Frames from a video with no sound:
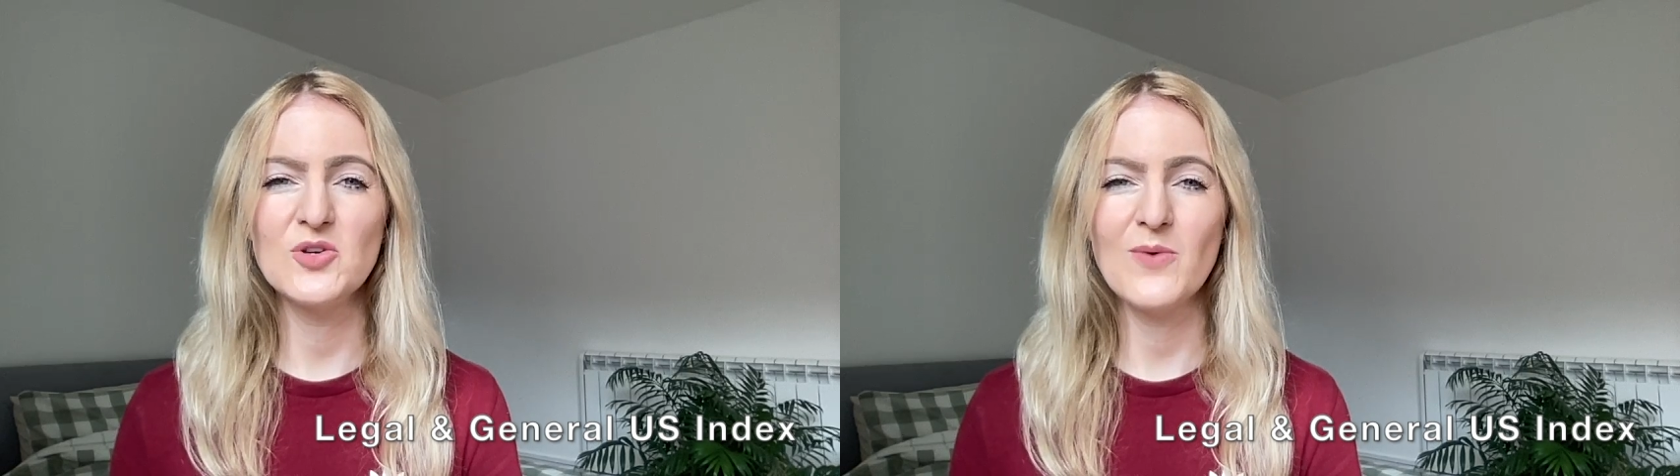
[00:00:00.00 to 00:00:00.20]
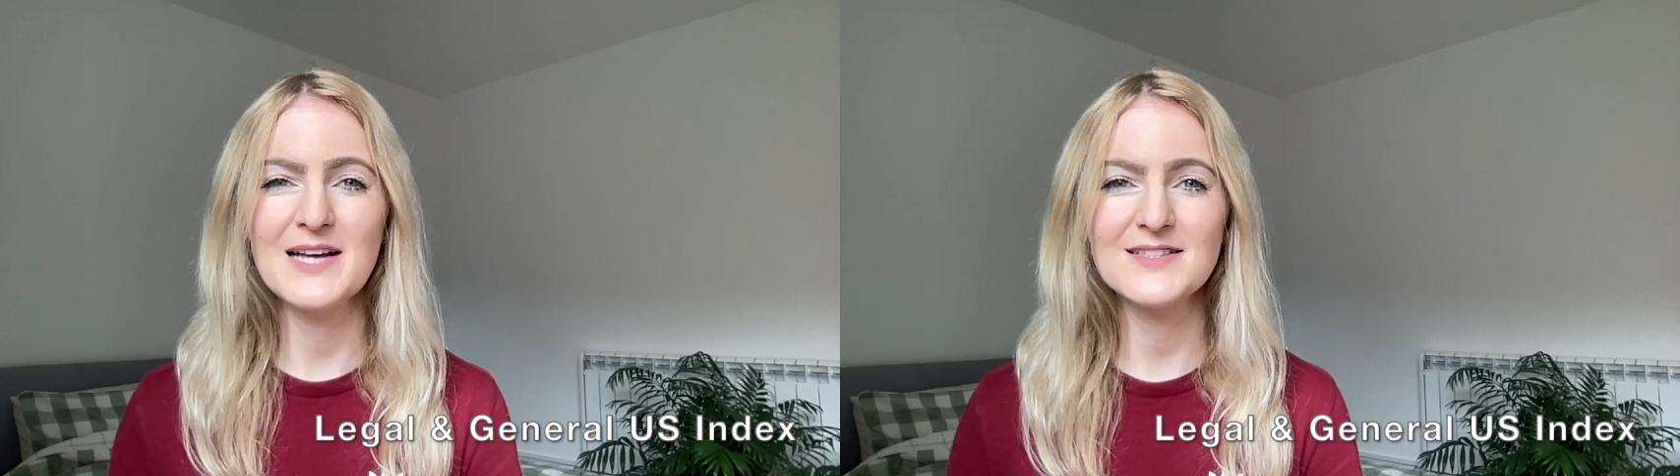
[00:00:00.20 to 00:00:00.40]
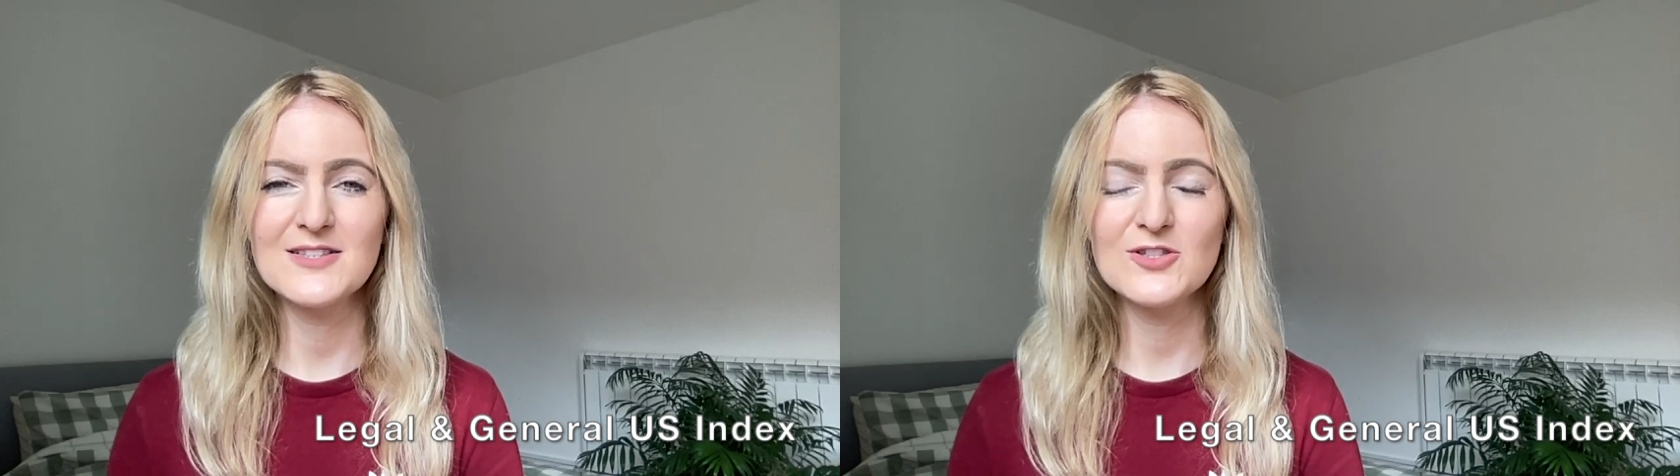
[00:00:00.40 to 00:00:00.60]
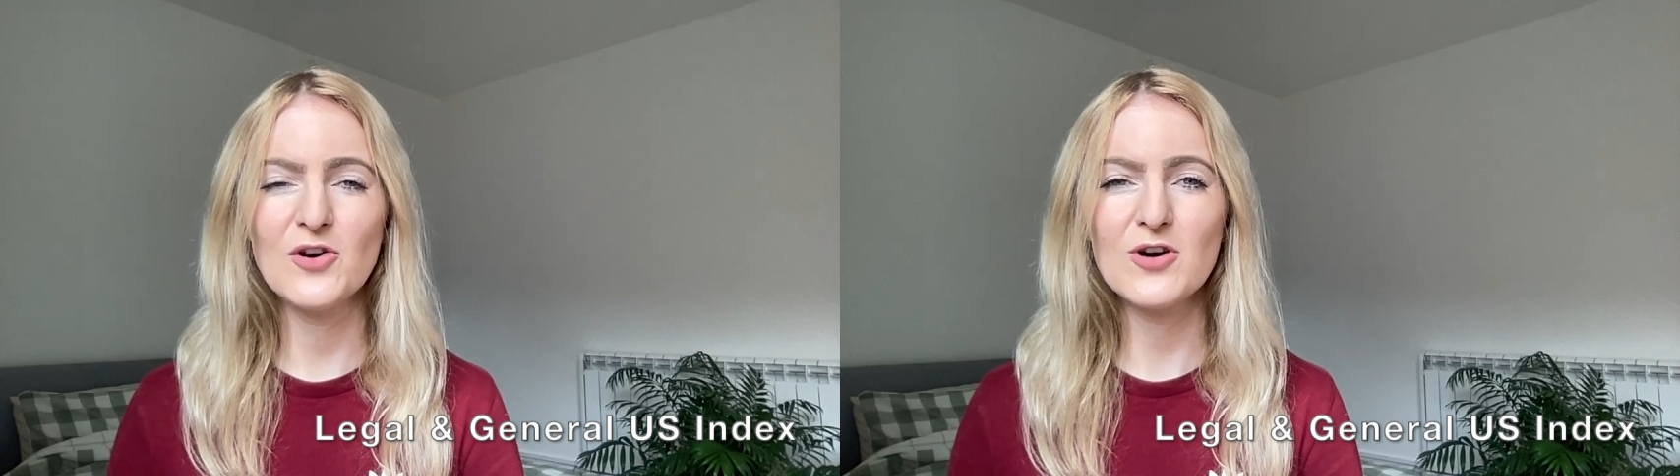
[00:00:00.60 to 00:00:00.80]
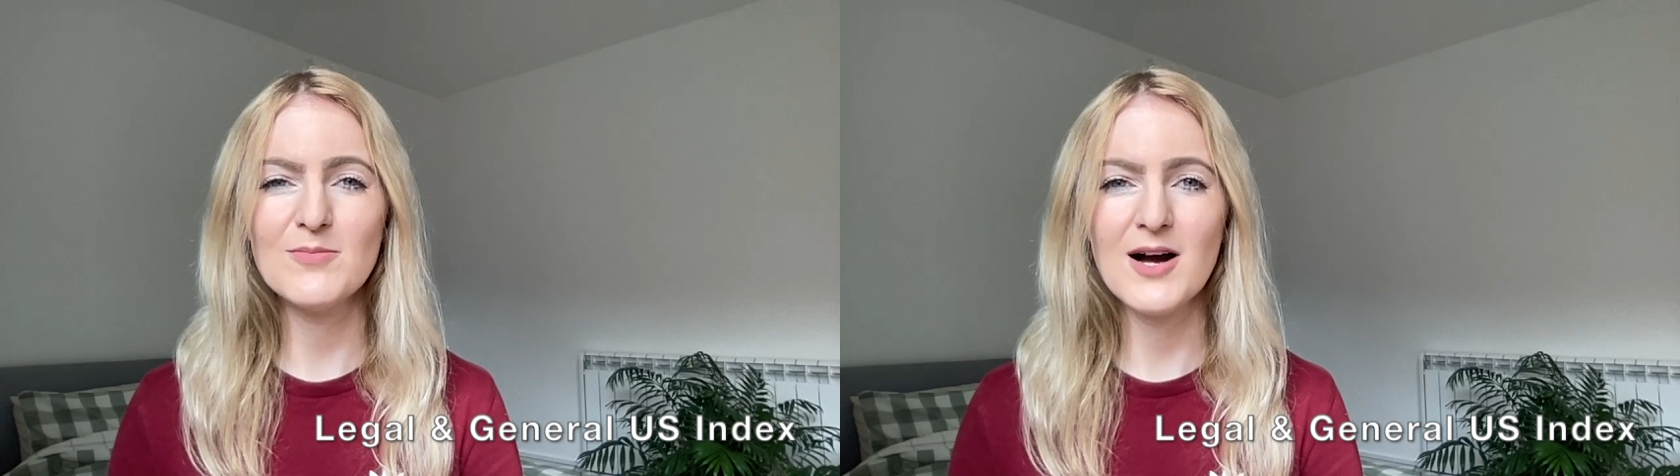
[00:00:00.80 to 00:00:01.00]
US
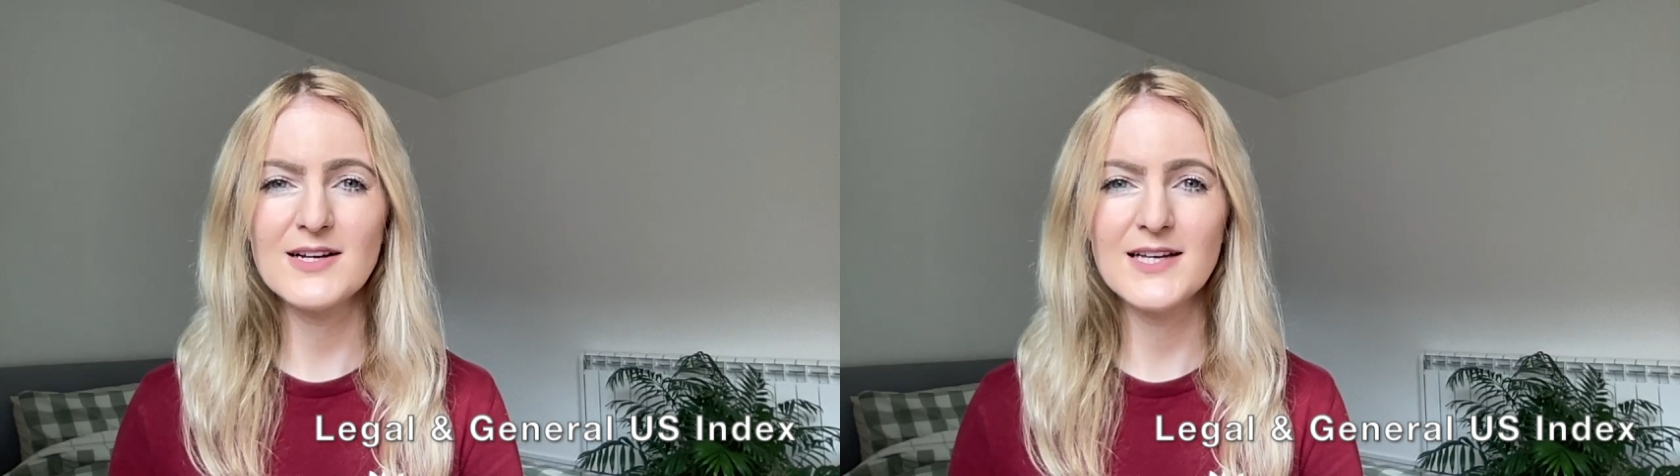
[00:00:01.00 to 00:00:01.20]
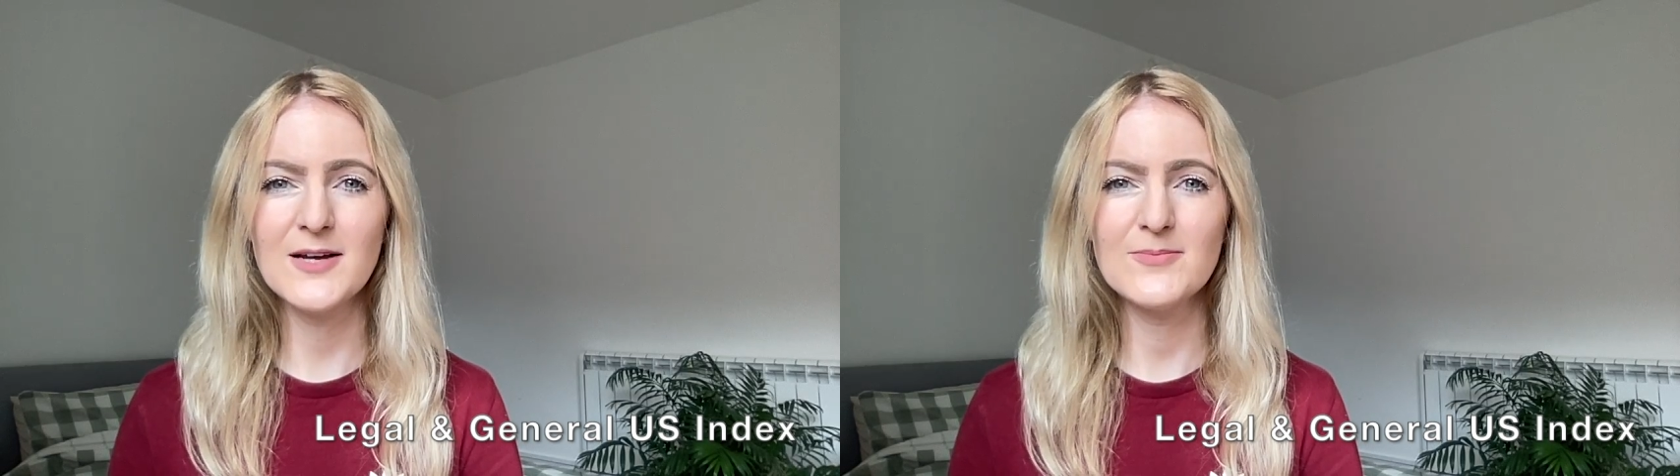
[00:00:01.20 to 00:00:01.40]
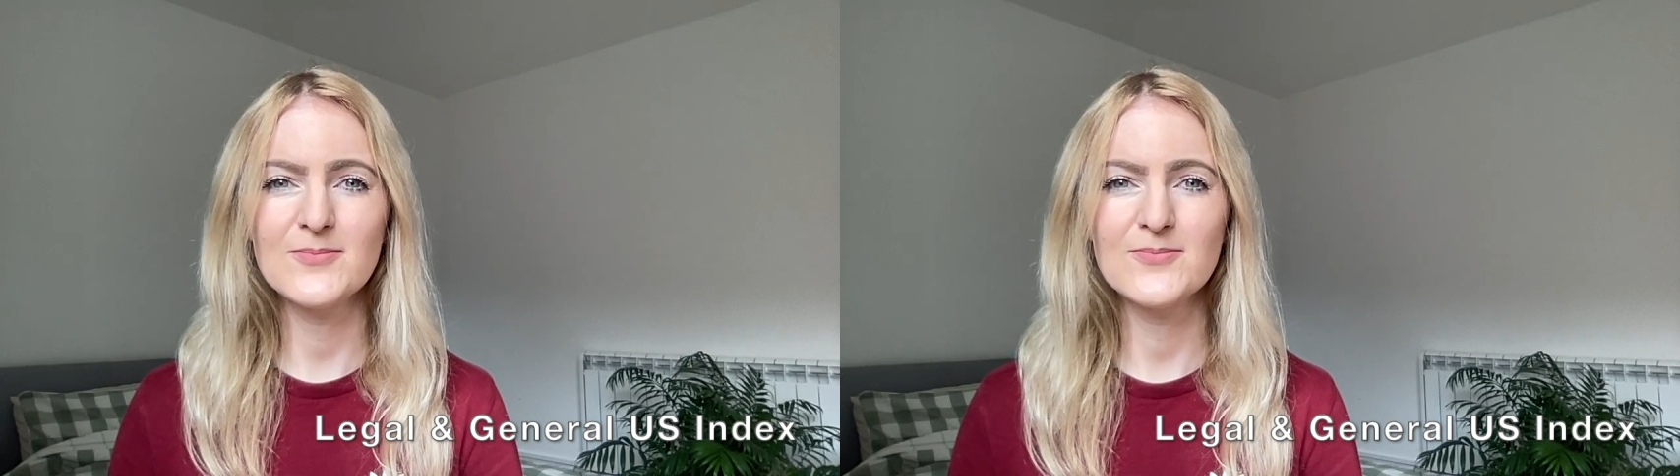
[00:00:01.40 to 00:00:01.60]
stock market.